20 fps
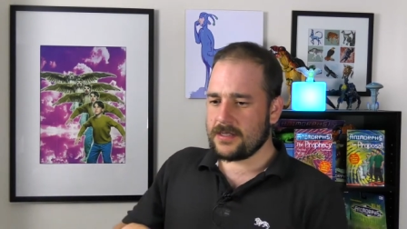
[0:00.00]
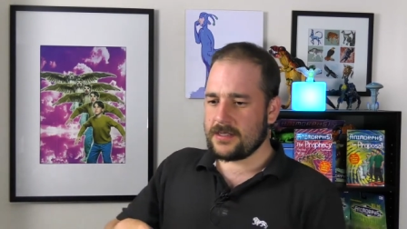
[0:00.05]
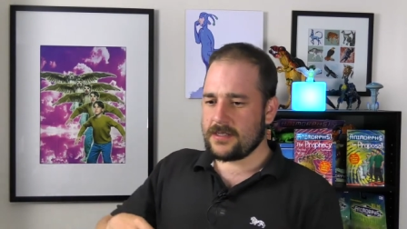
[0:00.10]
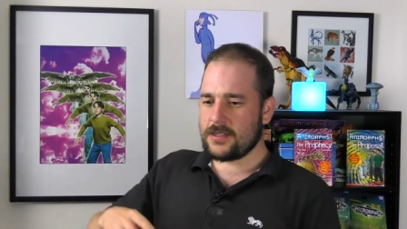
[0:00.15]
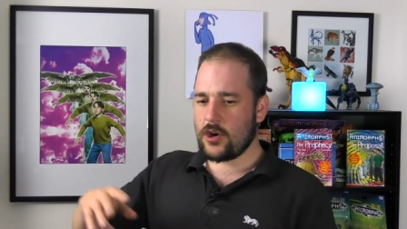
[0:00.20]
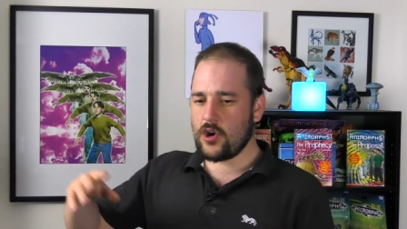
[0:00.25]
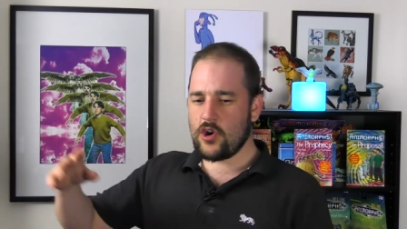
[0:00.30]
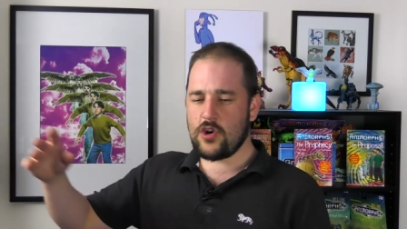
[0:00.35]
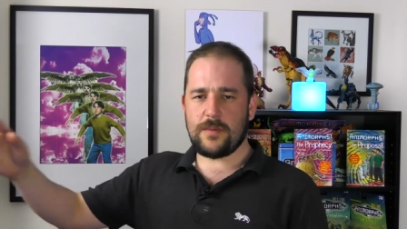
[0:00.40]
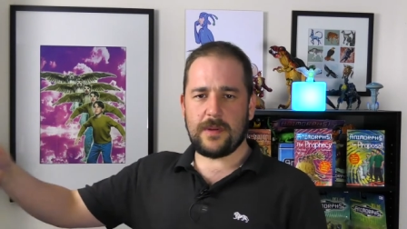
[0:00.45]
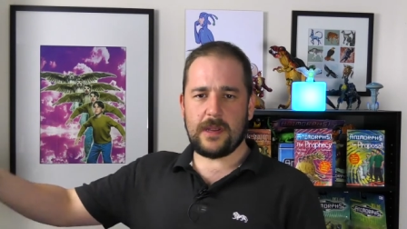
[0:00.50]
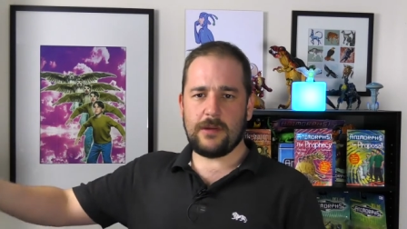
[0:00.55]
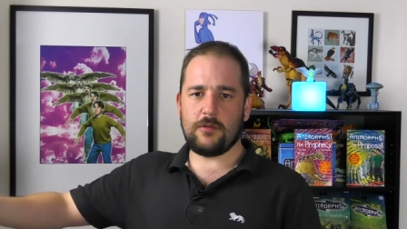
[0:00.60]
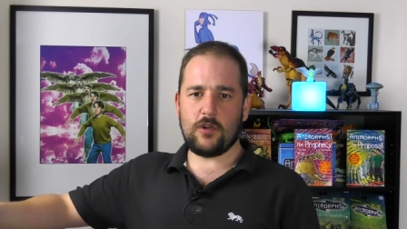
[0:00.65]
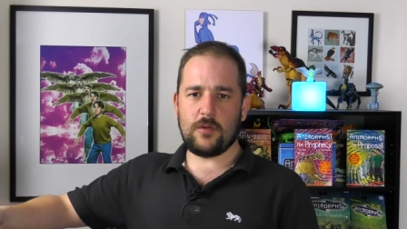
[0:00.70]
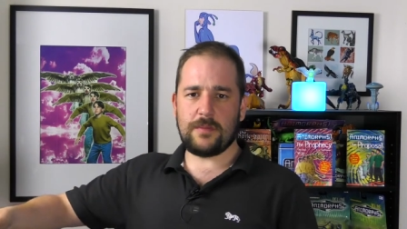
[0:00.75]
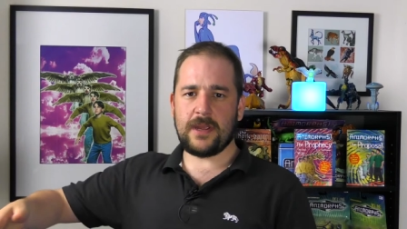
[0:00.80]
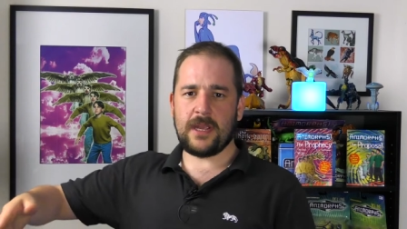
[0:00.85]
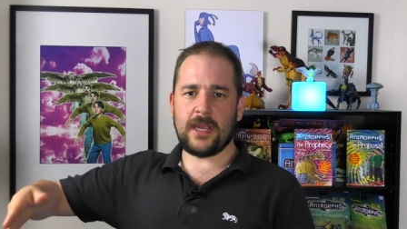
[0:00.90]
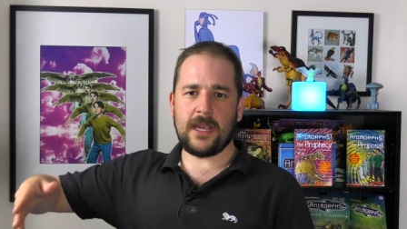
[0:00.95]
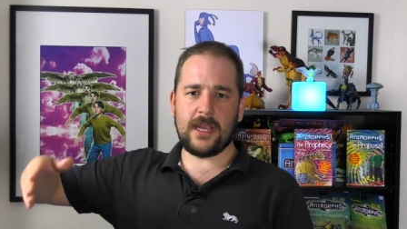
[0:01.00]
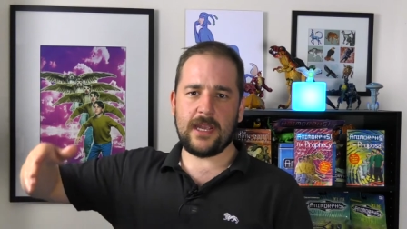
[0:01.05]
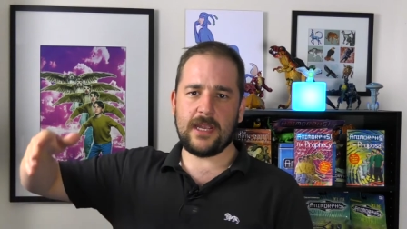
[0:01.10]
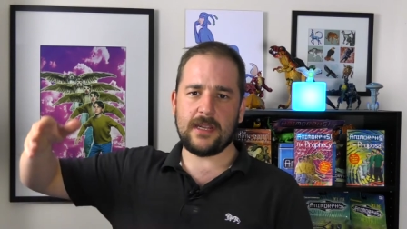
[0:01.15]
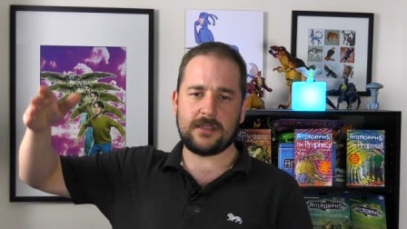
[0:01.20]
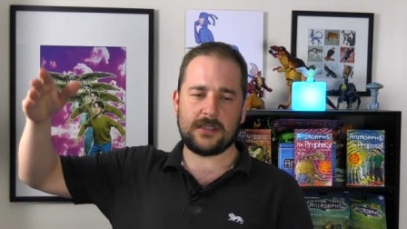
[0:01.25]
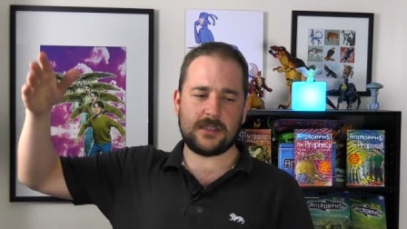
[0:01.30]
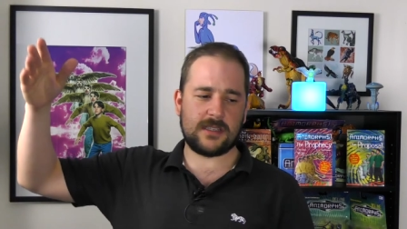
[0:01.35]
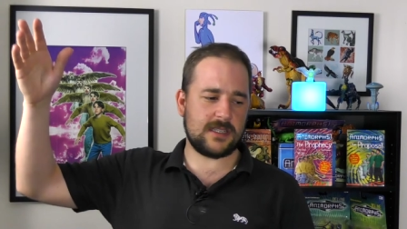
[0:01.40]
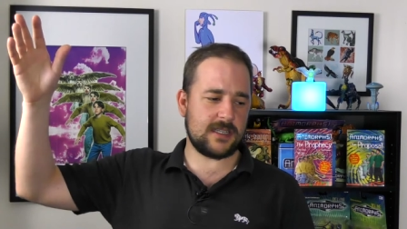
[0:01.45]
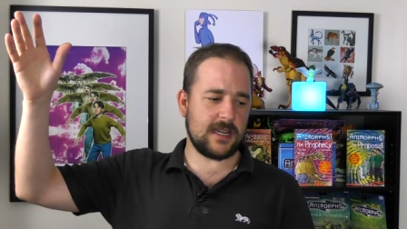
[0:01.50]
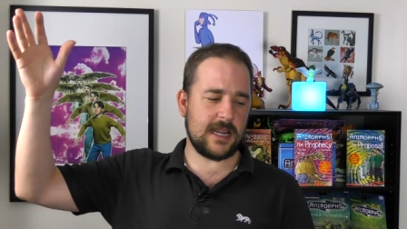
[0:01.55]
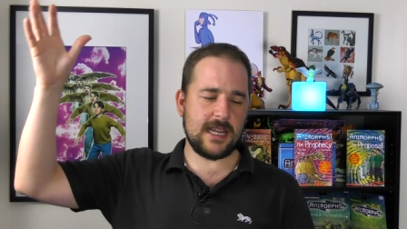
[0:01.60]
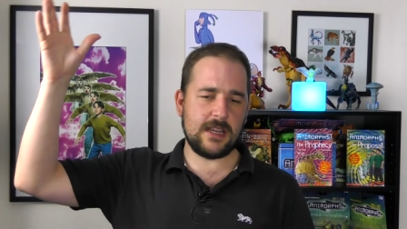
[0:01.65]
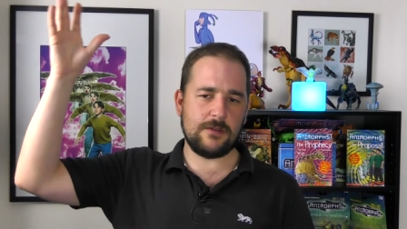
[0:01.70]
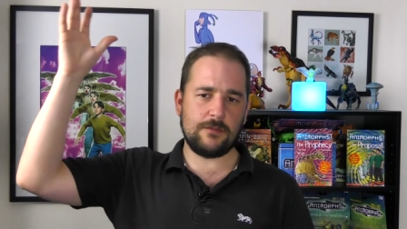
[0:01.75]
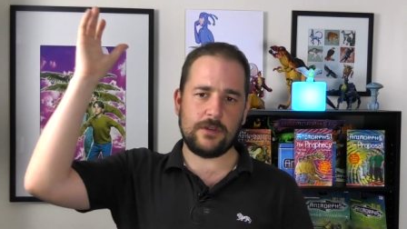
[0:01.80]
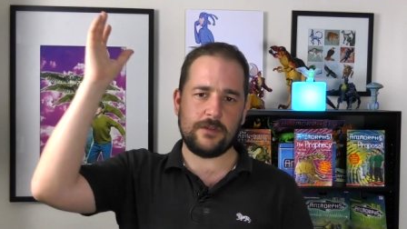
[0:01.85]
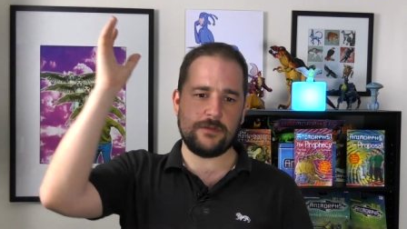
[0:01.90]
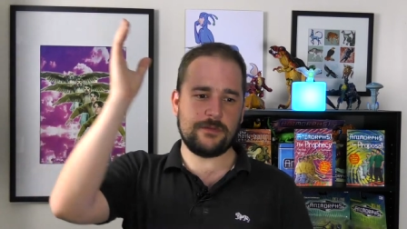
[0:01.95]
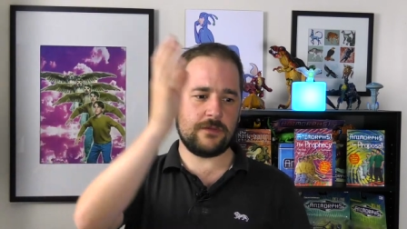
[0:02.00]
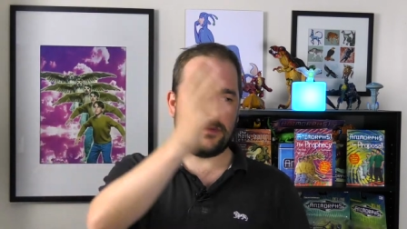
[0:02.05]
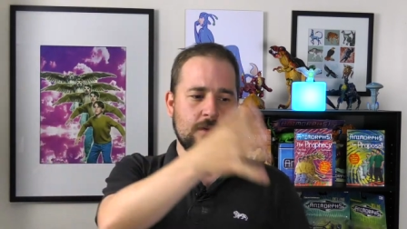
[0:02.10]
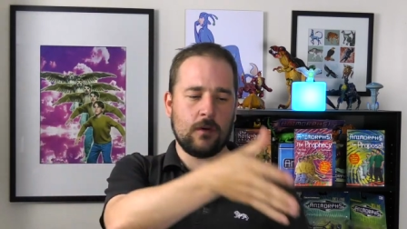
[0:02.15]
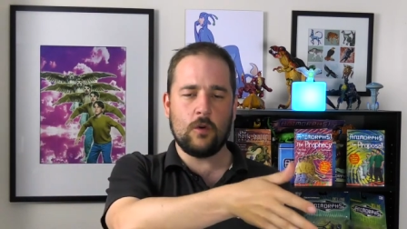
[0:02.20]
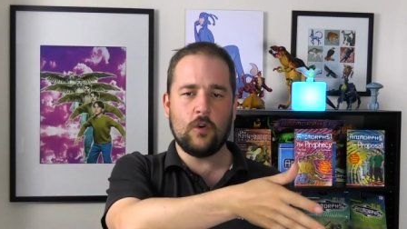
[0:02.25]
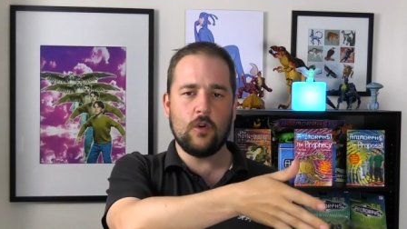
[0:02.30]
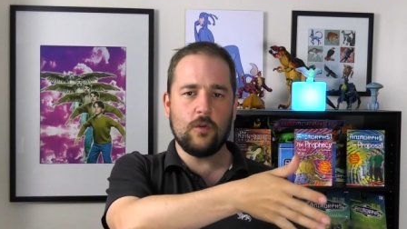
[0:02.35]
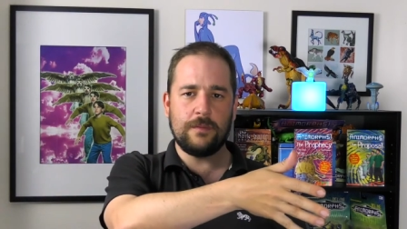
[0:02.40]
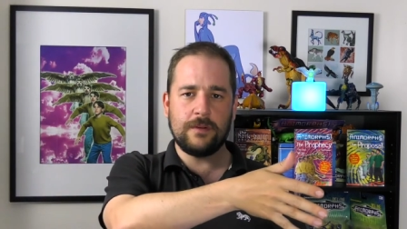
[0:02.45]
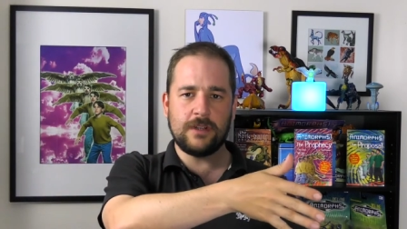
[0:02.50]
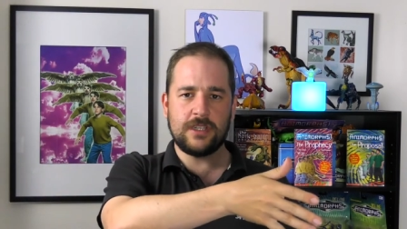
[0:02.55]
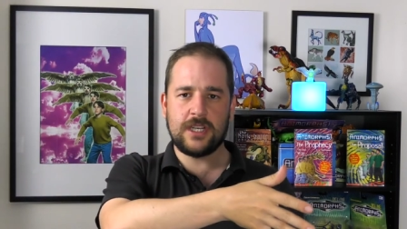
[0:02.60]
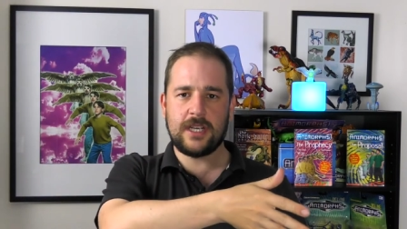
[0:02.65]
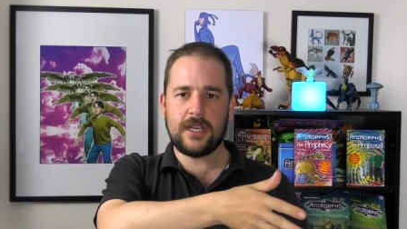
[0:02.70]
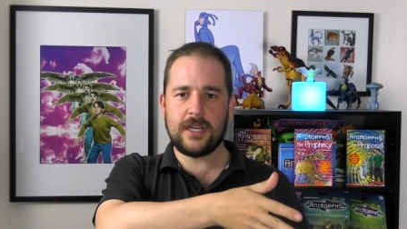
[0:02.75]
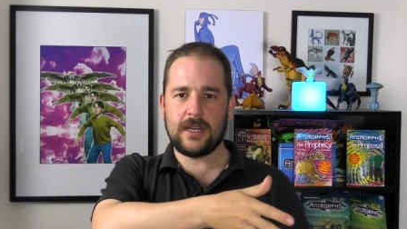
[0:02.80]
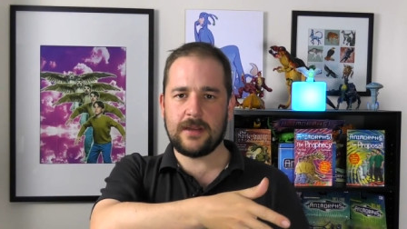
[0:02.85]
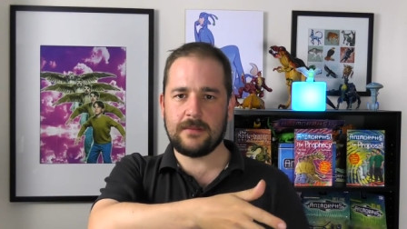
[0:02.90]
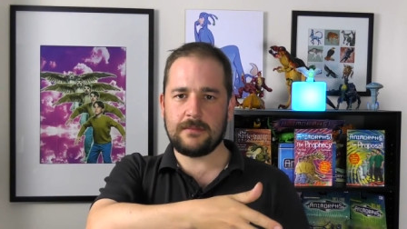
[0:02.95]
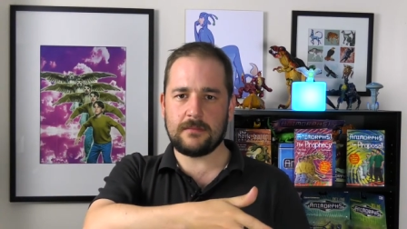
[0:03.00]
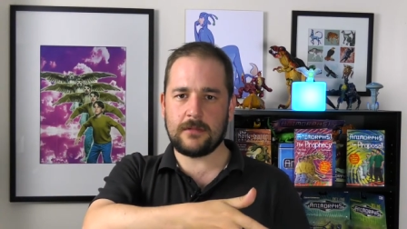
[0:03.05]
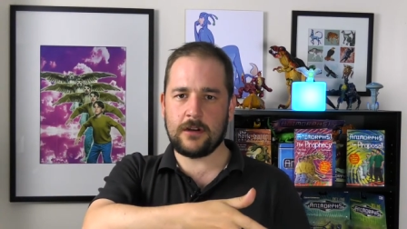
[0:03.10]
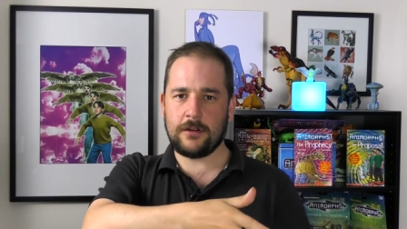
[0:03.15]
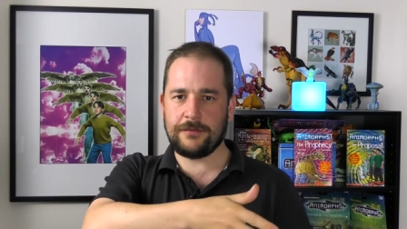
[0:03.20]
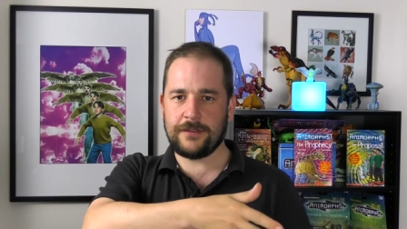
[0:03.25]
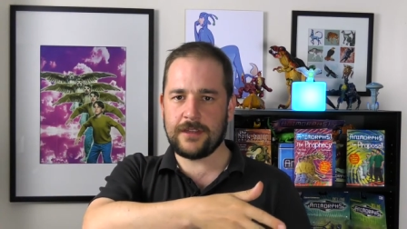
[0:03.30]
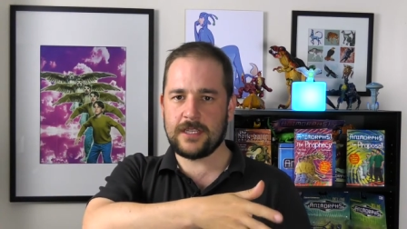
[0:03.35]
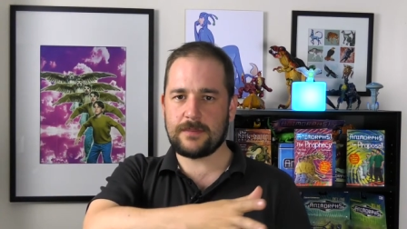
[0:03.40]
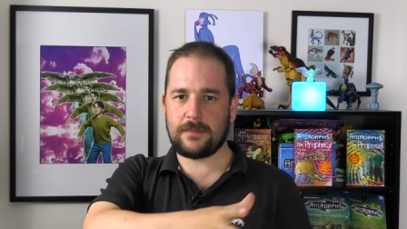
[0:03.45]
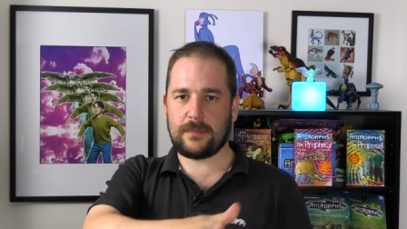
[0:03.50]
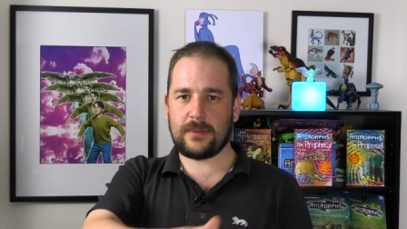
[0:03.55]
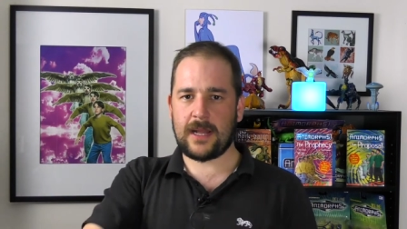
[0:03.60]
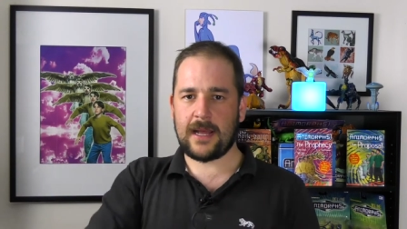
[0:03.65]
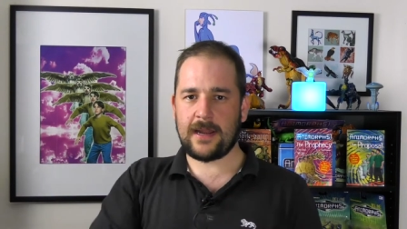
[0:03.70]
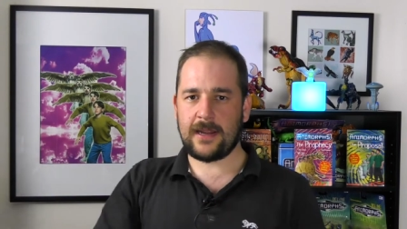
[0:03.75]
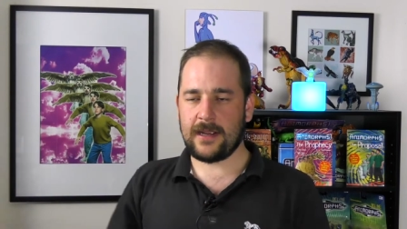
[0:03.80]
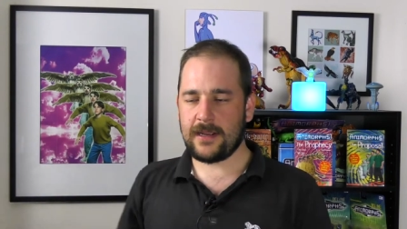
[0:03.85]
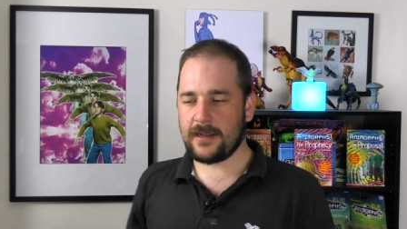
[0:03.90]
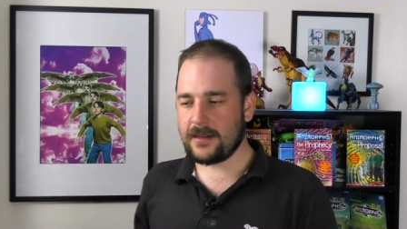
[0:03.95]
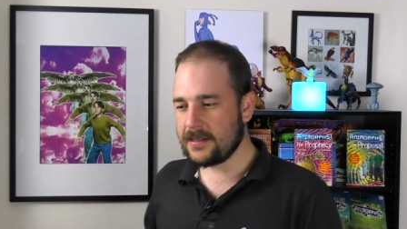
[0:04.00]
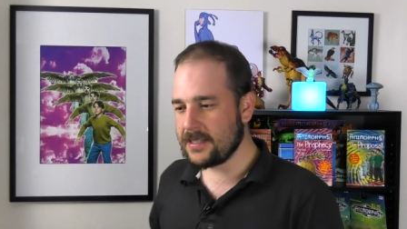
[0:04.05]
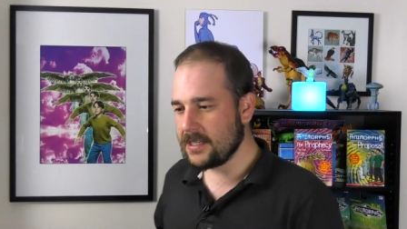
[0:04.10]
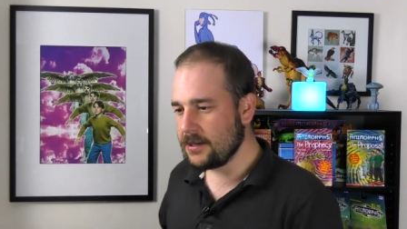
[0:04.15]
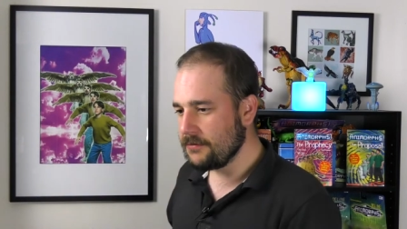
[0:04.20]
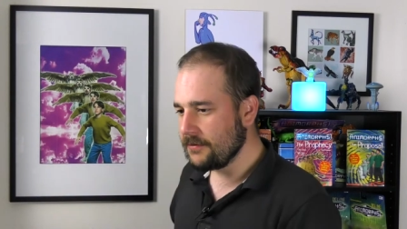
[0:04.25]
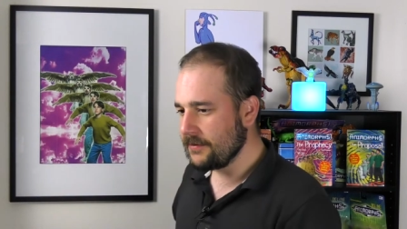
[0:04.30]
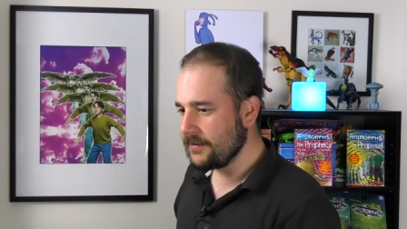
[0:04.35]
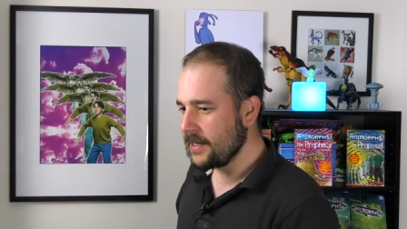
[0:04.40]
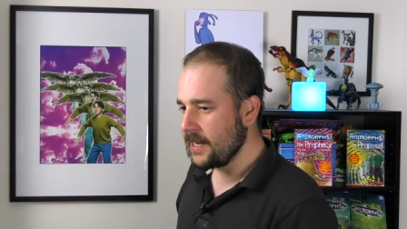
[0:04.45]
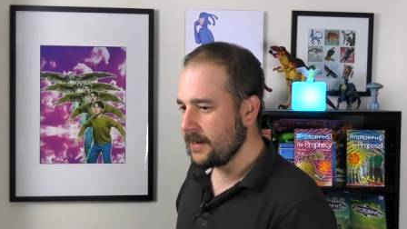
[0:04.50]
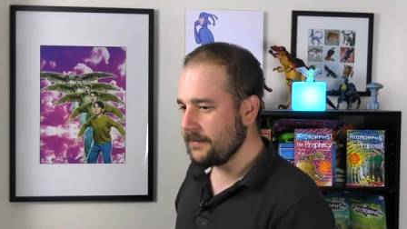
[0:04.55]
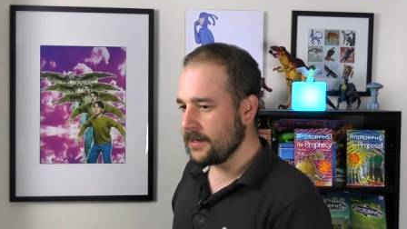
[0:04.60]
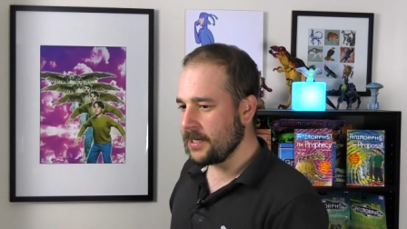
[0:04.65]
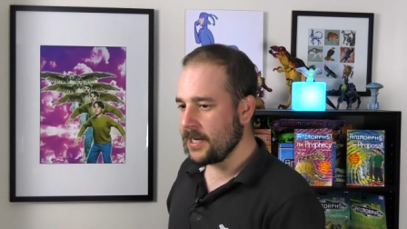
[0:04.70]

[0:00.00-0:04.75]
Toby will be here to stay with the Hork-Bajir on this planet and deal with them.